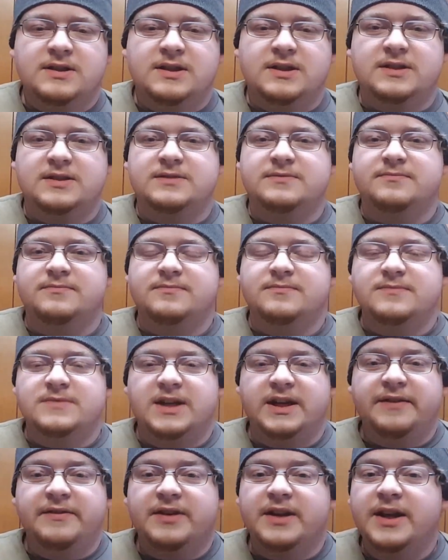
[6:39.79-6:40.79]
Um,
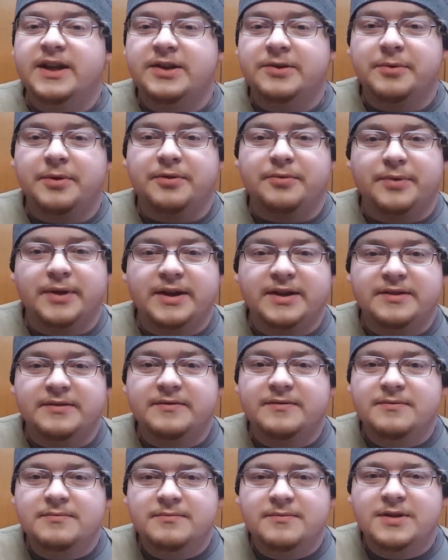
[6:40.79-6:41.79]
I even hit it with
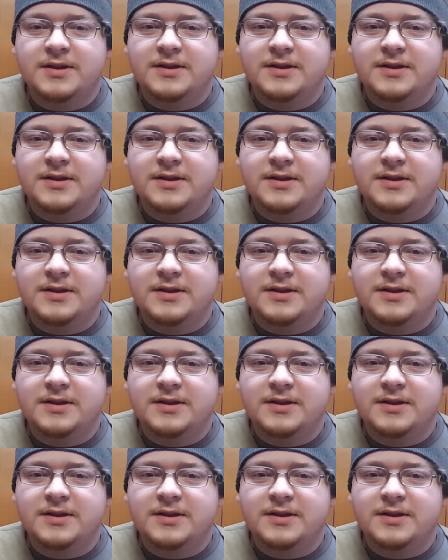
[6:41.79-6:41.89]
red,